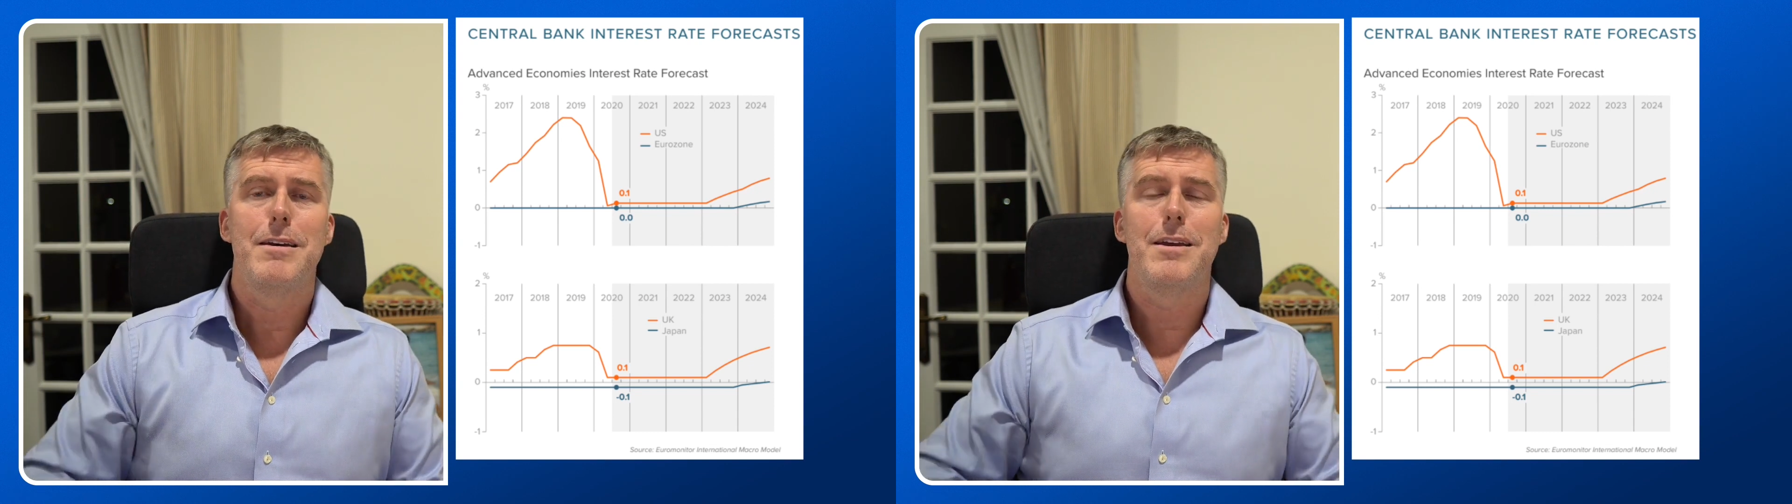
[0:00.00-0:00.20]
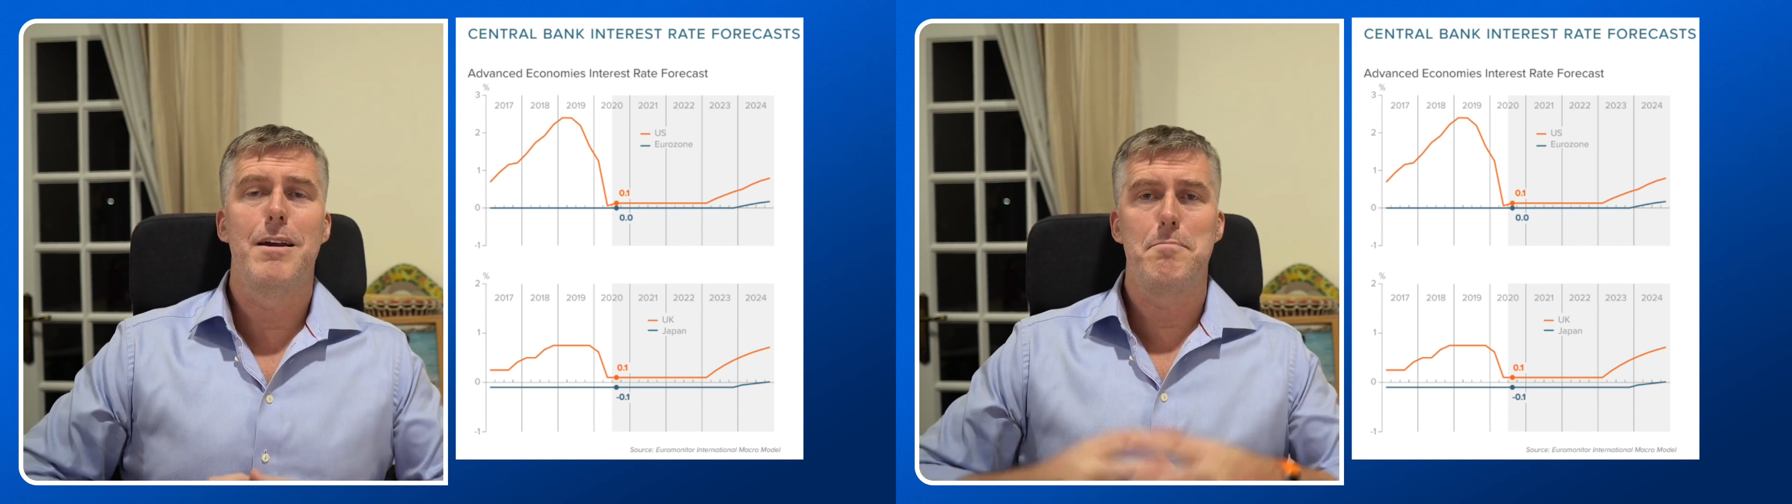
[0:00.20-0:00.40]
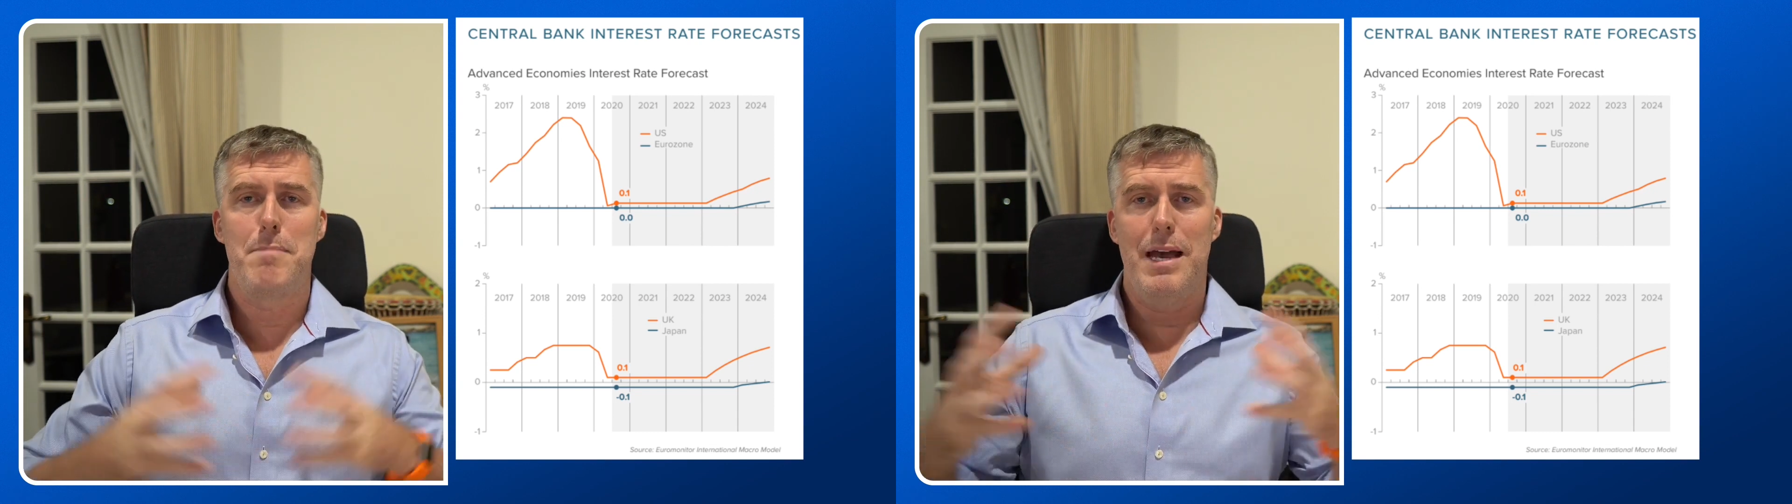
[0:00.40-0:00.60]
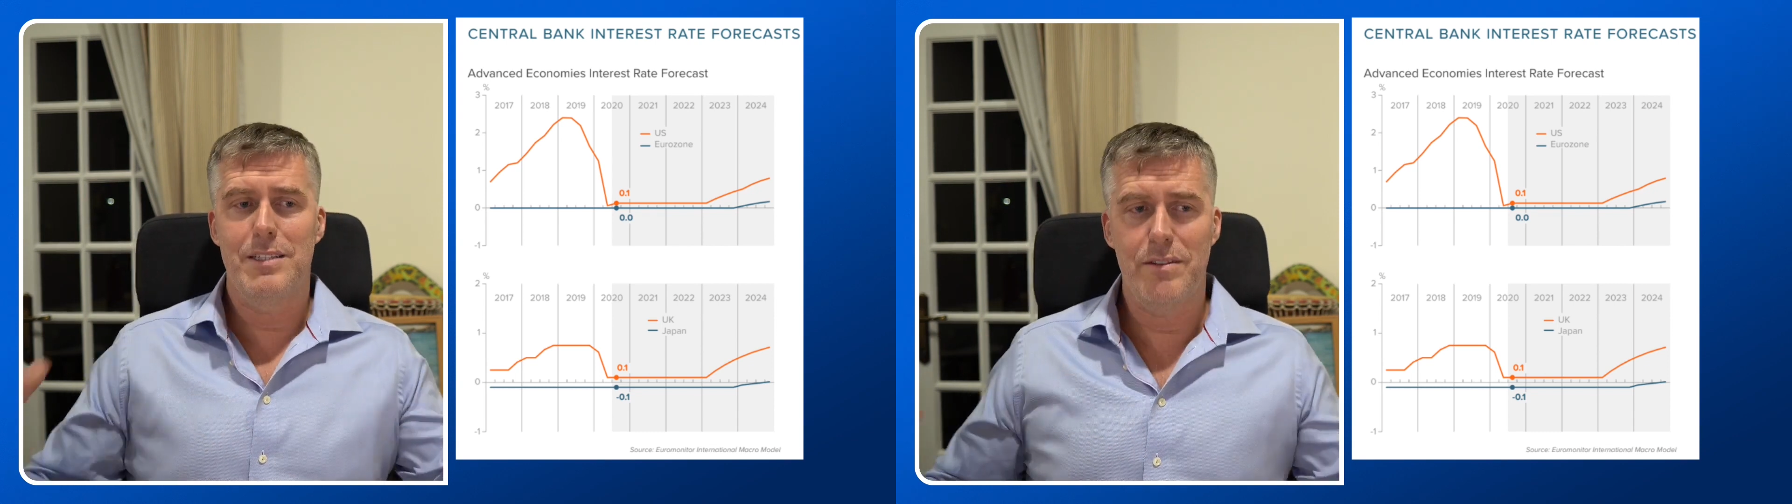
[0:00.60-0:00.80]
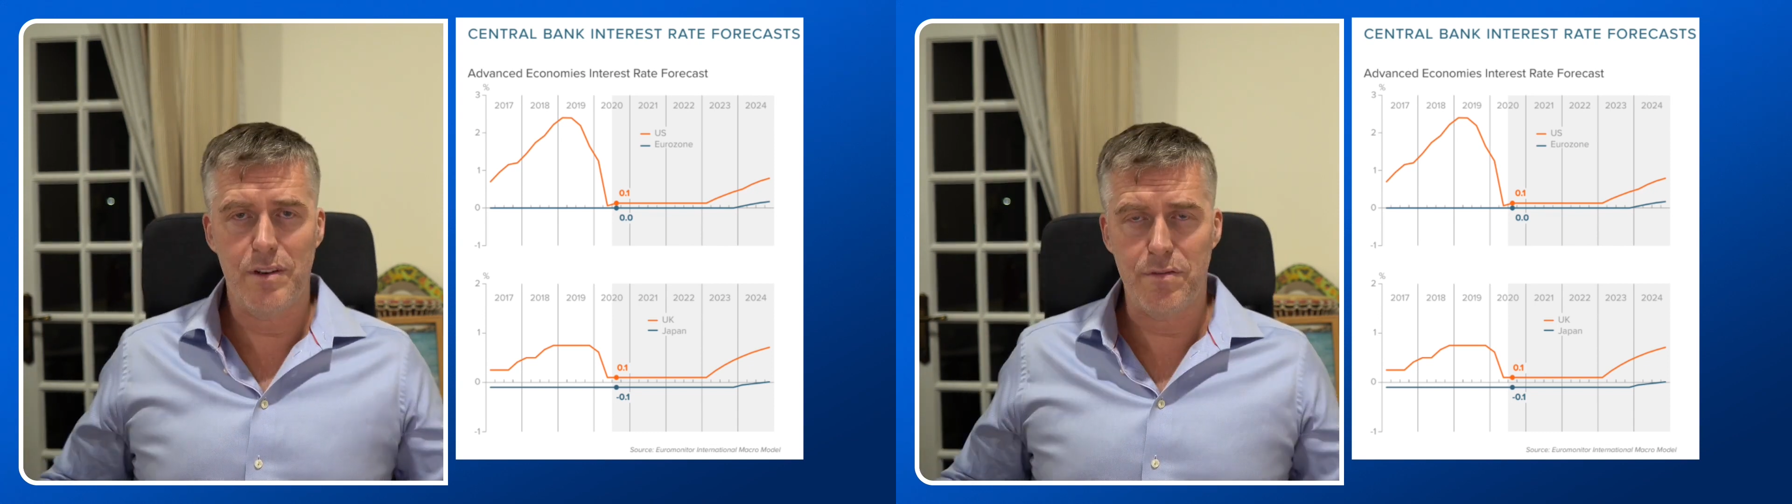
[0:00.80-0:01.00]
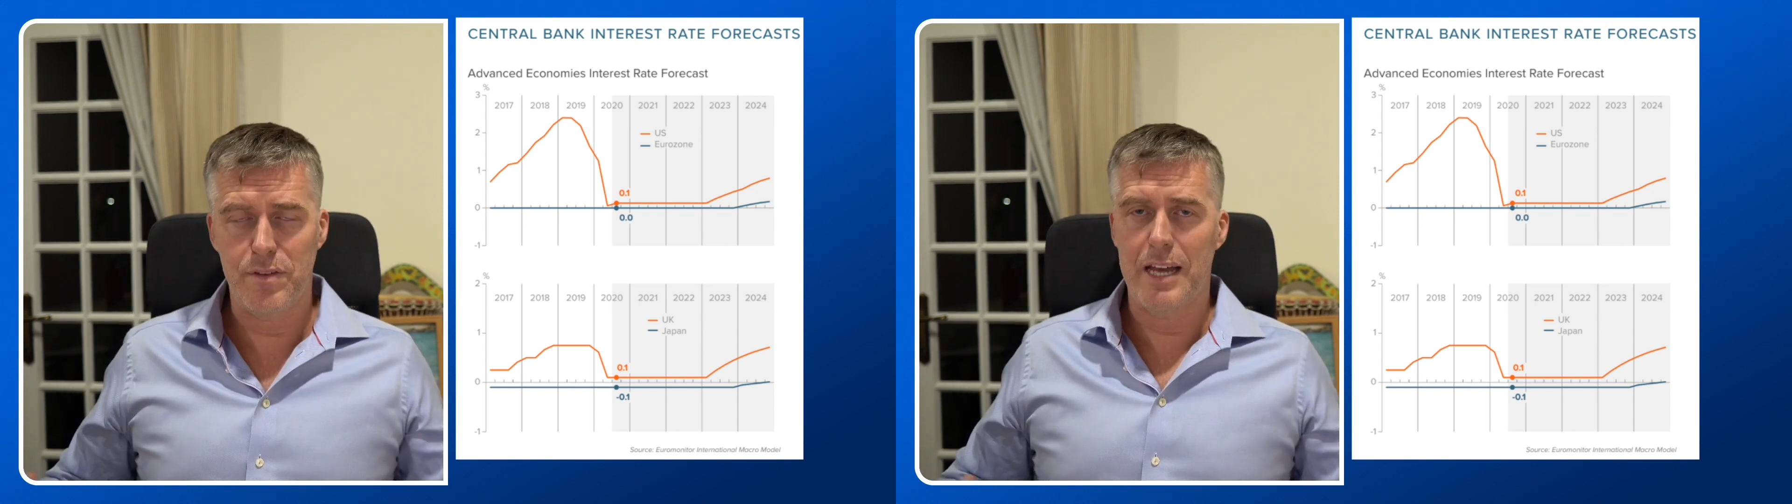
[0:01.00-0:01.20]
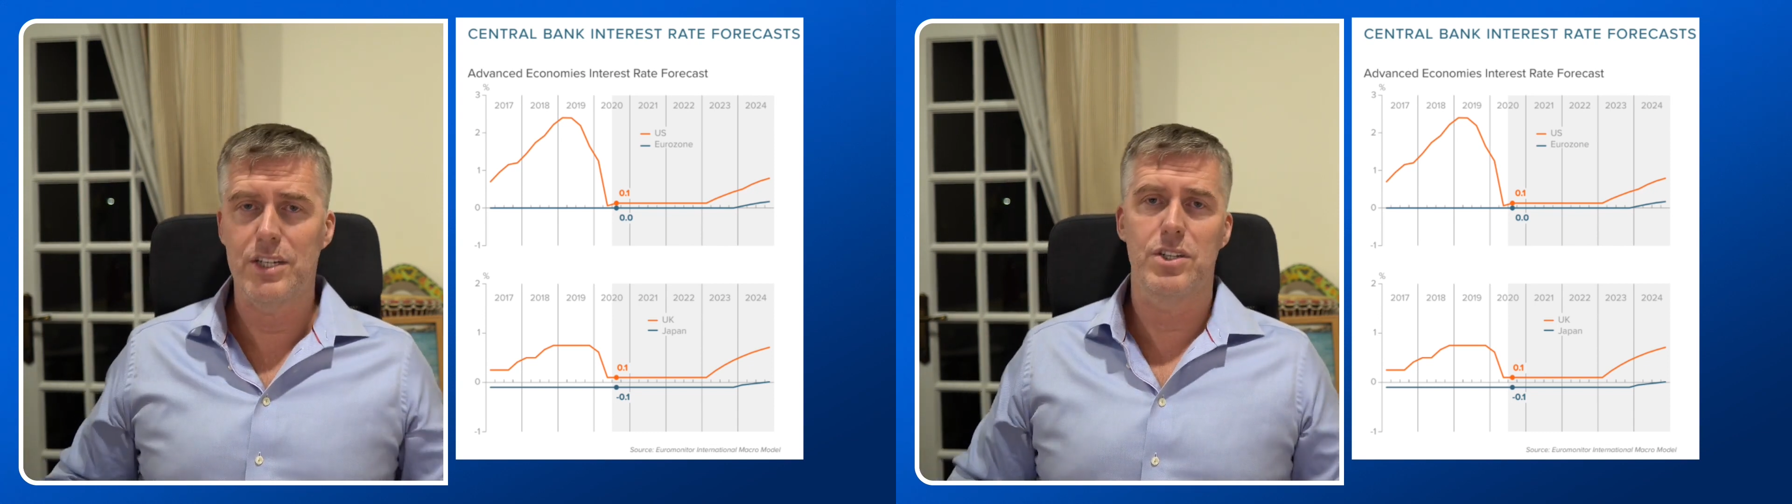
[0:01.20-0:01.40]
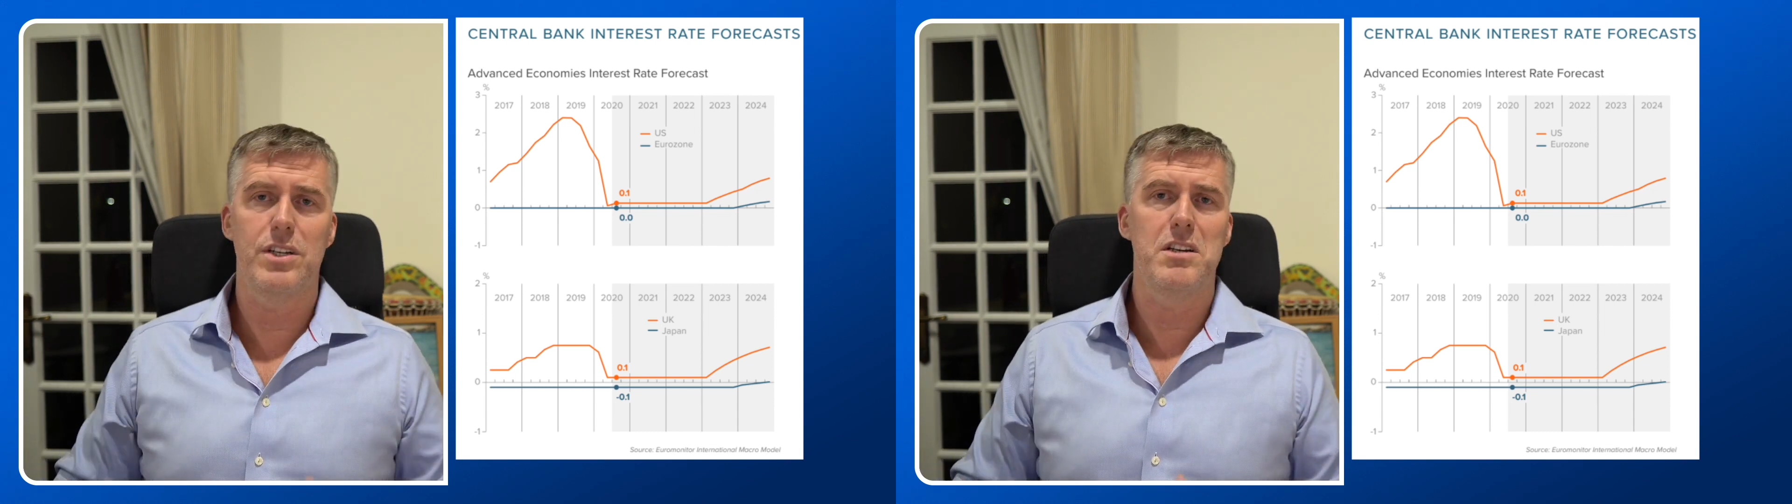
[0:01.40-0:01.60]
you know, massive
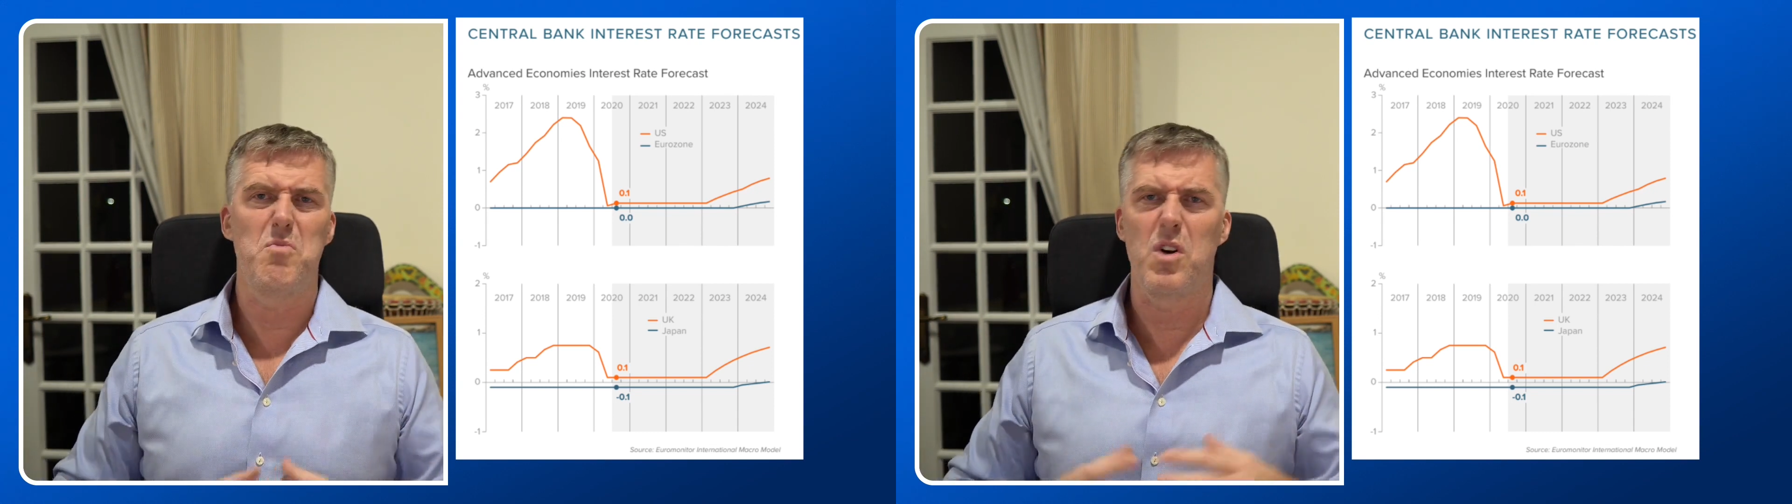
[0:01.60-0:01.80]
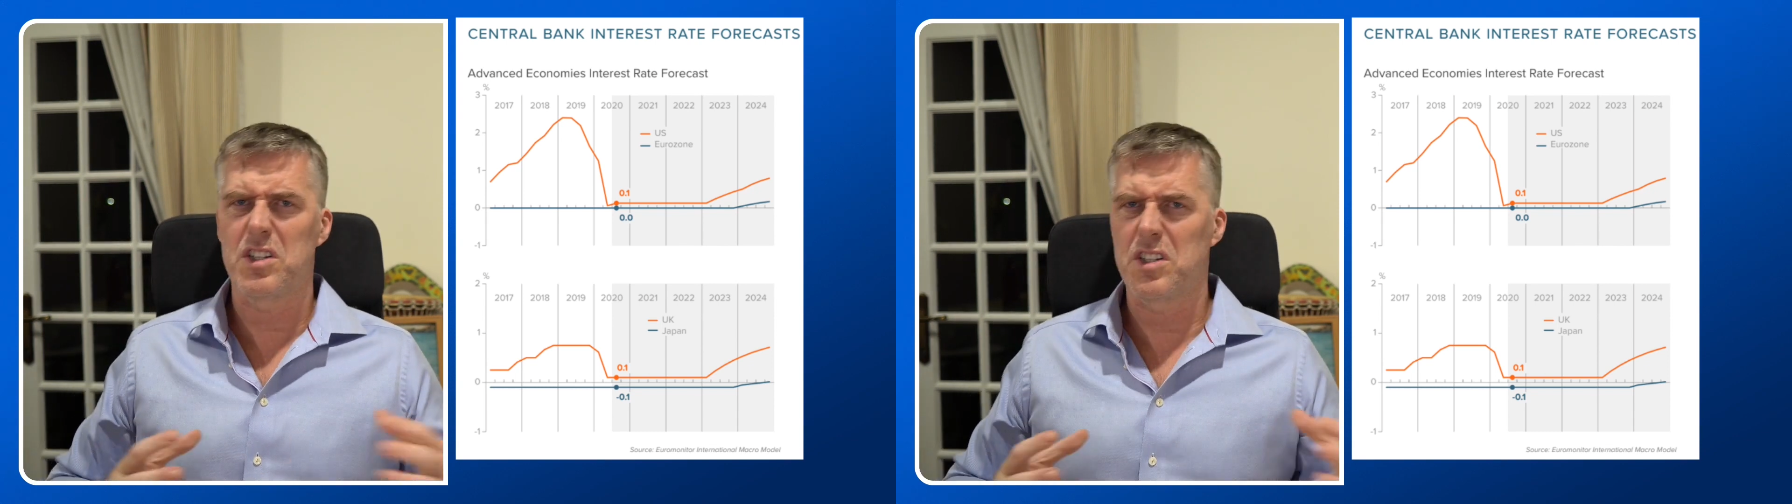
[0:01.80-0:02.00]
inflation and watch